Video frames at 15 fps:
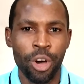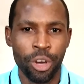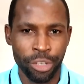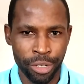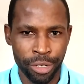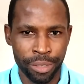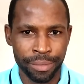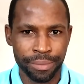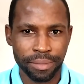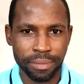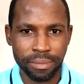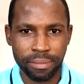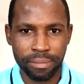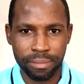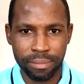honor
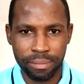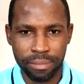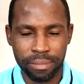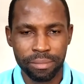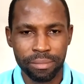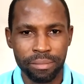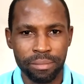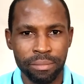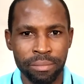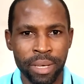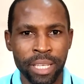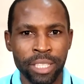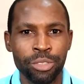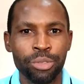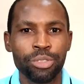
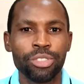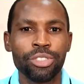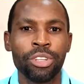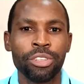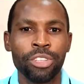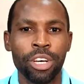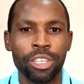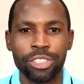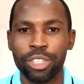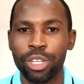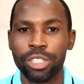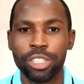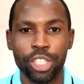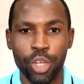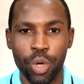but does
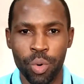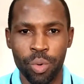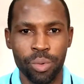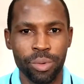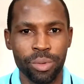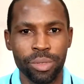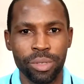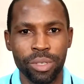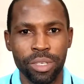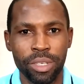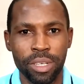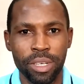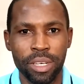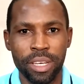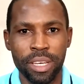not know
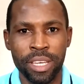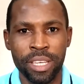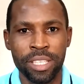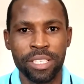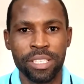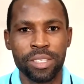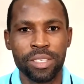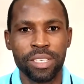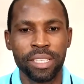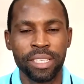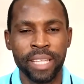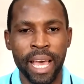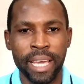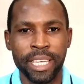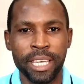is
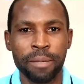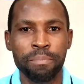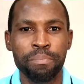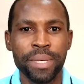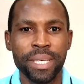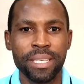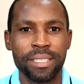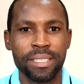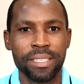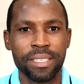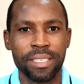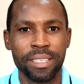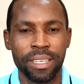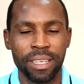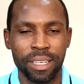like a beast
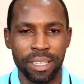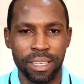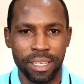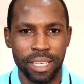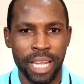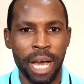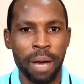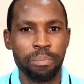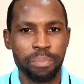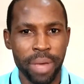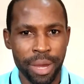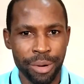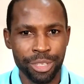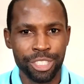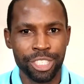that
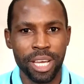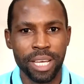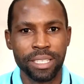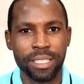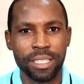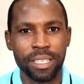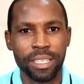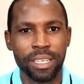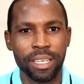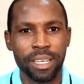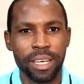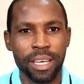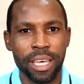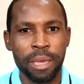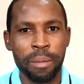perisheth.
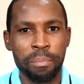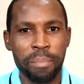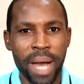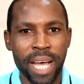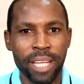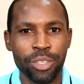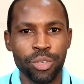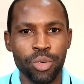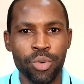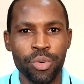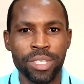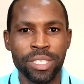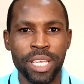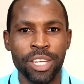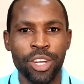A man who
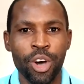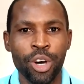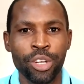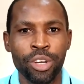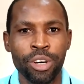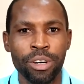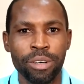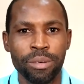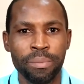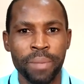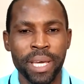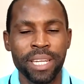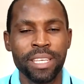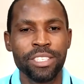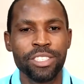is in honor
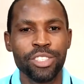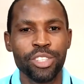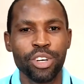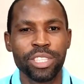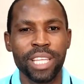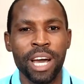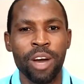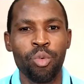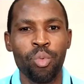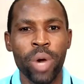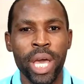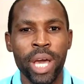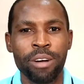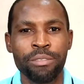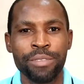but is not
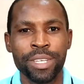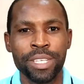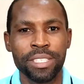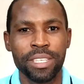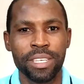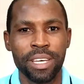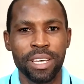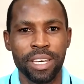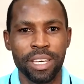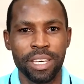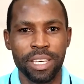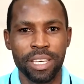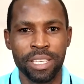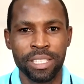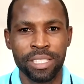aware of it
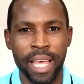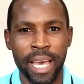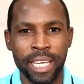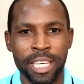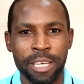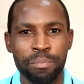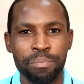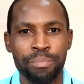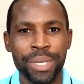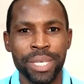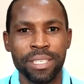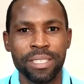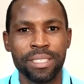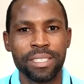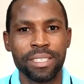is like a
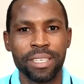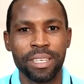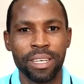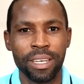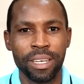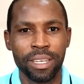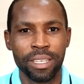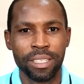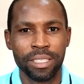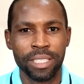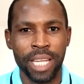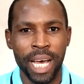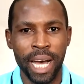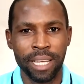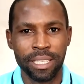beast
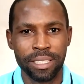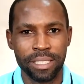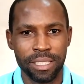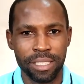that